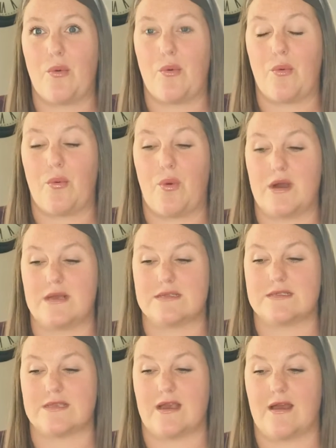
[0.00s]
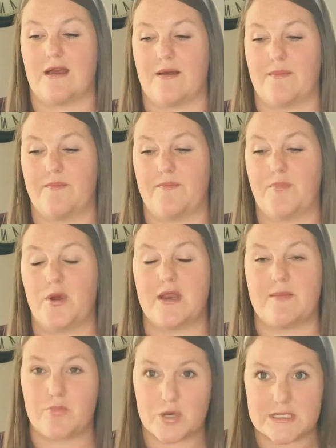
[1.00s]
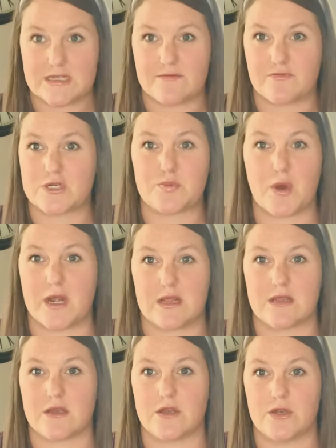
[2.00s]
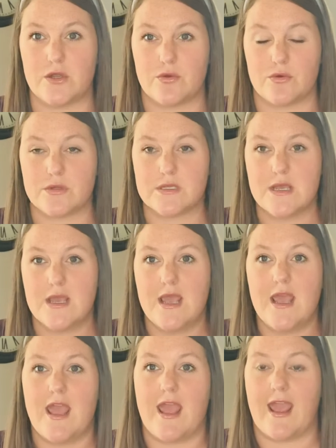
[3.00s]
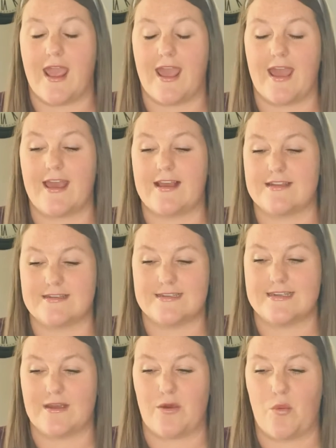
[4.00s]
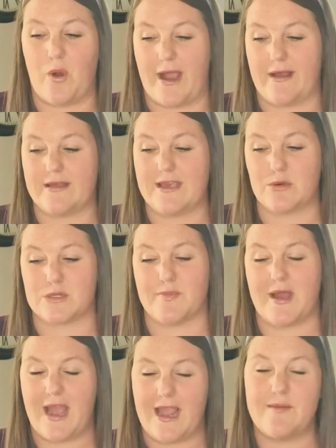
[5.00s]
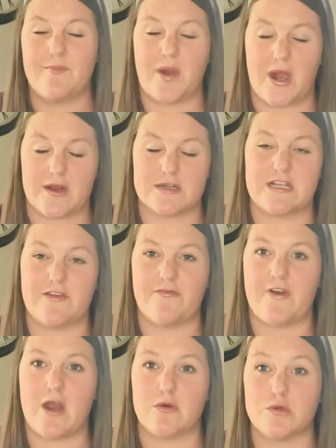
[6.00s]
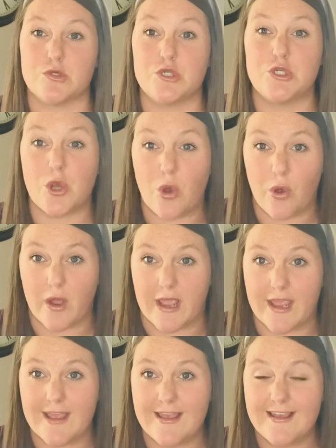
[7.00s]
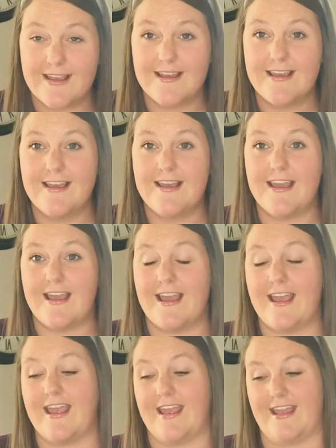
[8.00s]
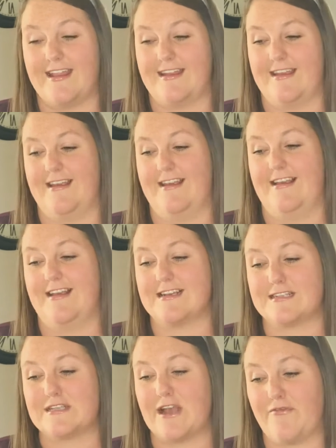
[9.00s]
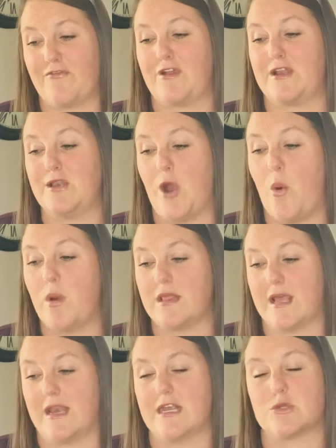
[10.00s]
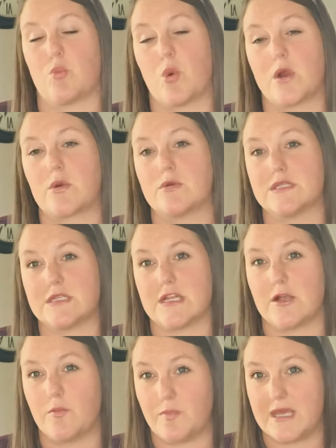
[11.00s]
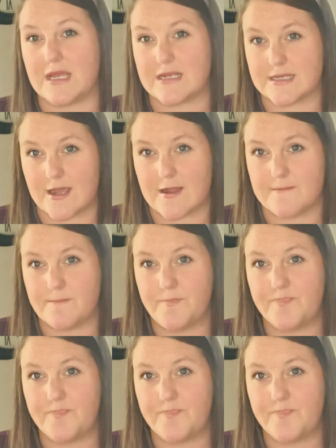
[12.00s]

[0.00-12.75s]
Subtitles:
was put in prison for spreading the good news. And while he was behind bars, he found joy in his suffering, knowing that his work was still being done.